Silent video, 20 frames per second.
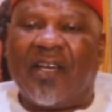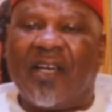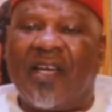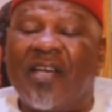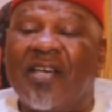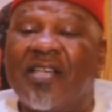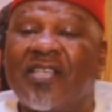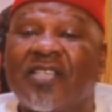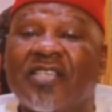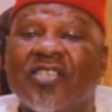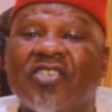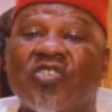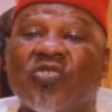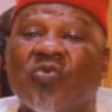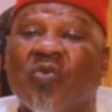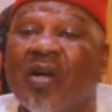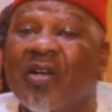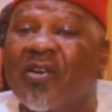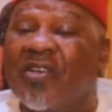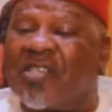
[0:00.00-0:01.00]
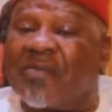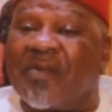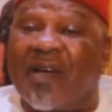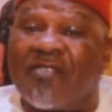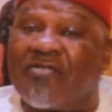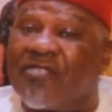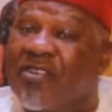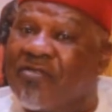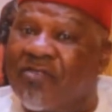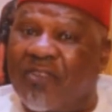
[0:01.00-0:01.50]
Anything swell is my
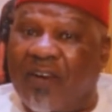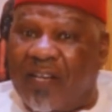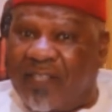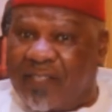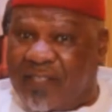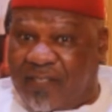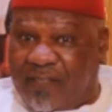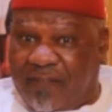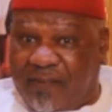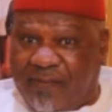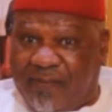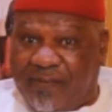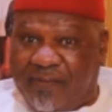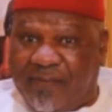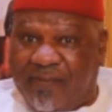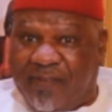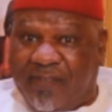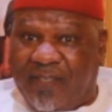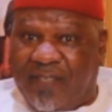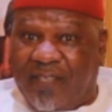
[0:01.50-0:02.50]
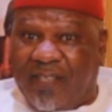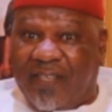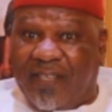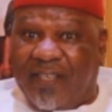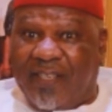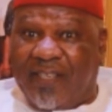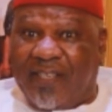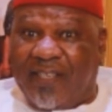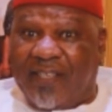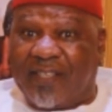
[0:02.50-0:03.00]
favorite
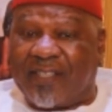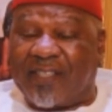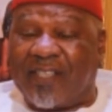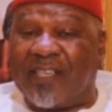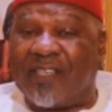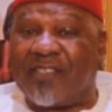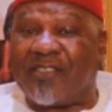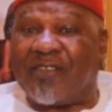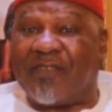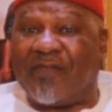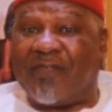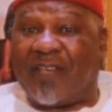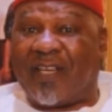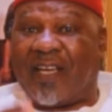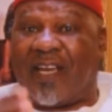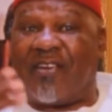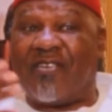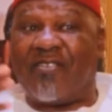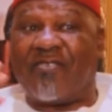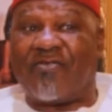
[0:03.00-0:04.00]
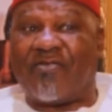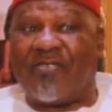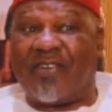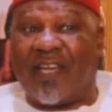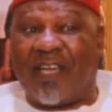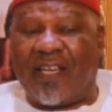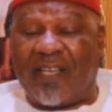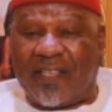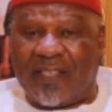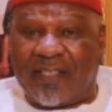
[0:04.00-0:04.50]
in terms of the kind of food
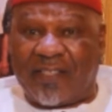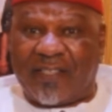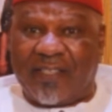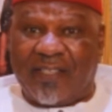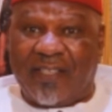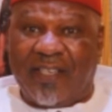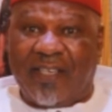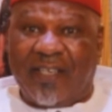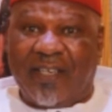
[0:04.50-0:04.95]
I eat.